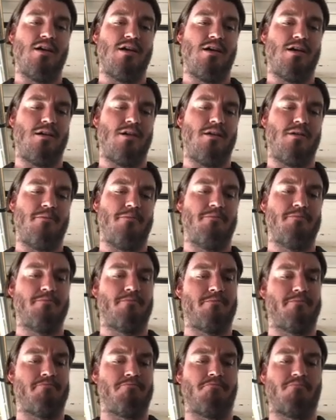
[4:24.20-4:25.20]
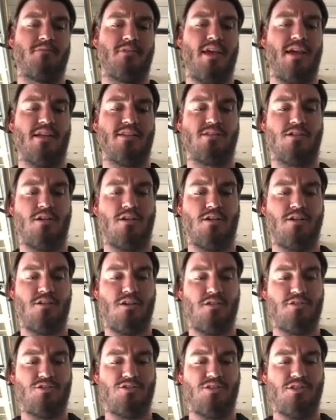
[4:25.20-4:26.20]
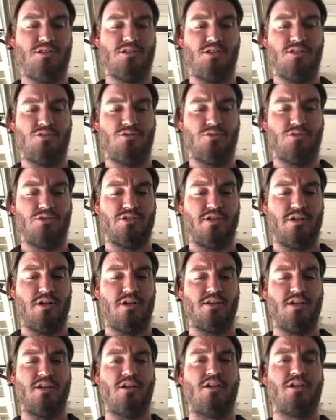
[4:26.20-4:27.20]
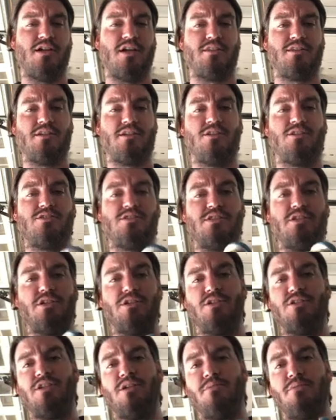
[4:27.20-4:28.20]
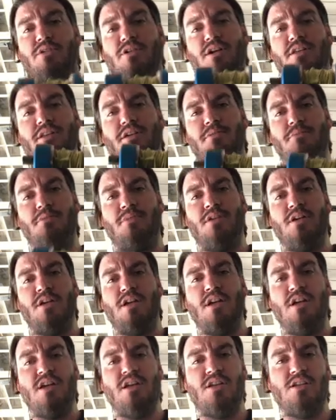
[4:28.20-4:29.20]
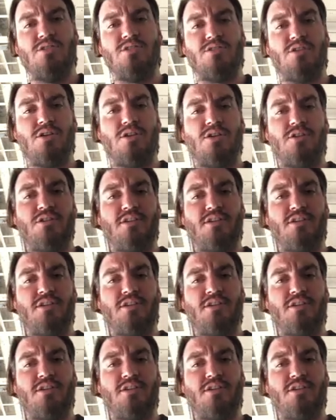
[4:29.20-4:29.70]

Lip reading: Yeah, it's all the GT tools here. They all got their serial number on them, so